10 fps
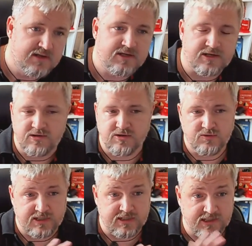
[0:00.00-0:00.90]
you know, you
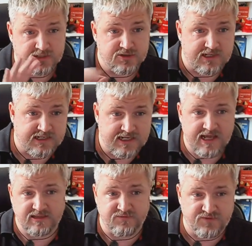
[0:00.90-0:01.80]
can literally
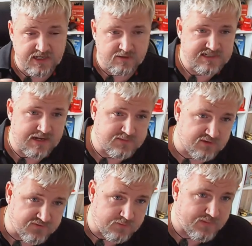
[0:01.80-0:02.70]
connect the video
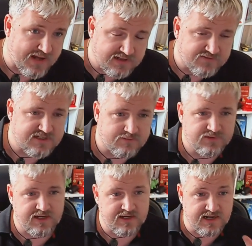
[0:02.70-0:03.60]
adapter off the back of
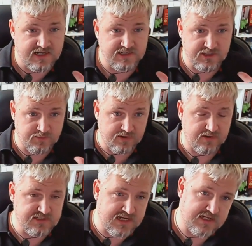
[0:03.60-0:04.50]
something and actually
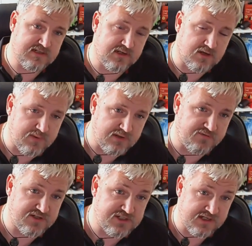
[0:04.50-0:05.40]
process the
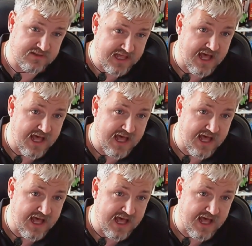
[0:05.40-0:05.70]
computer vision